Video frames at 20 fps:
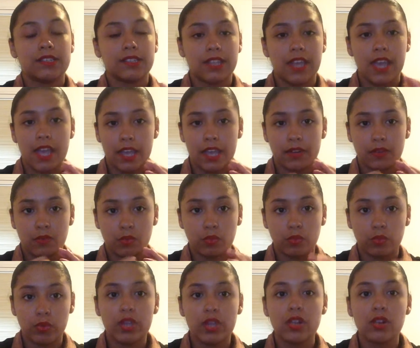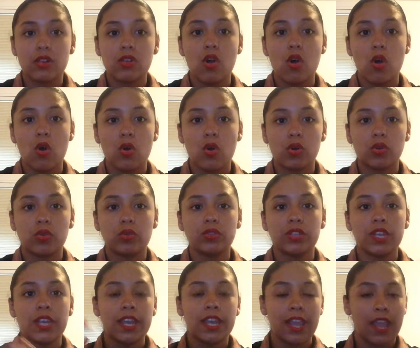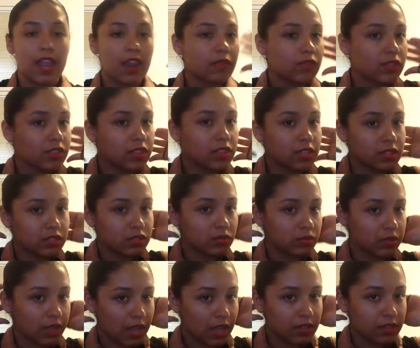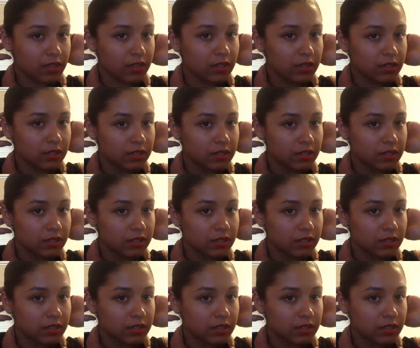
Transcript: that will hold everything together